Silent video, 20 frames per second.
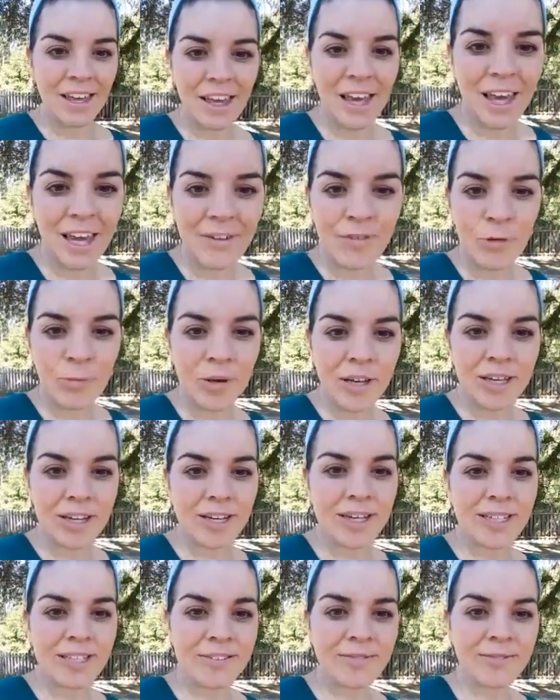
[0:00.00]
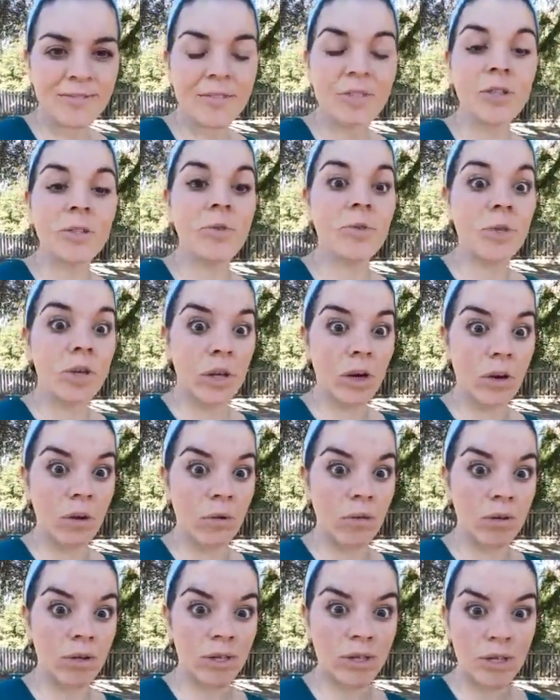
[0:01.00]
Hey everybody, you
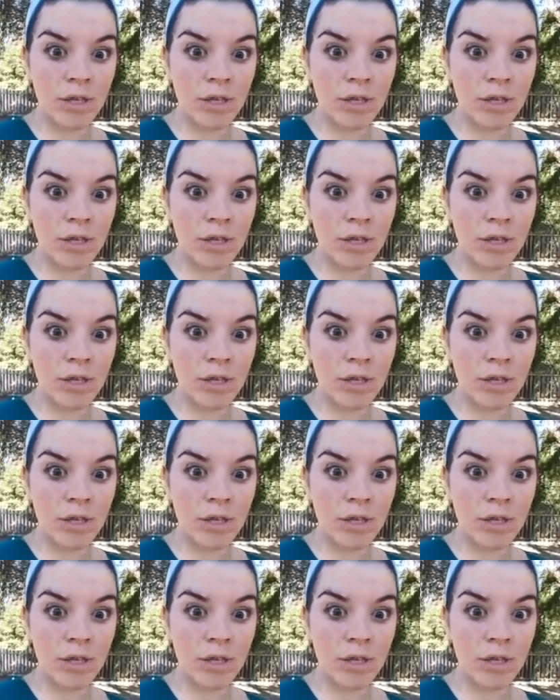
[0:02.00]
know,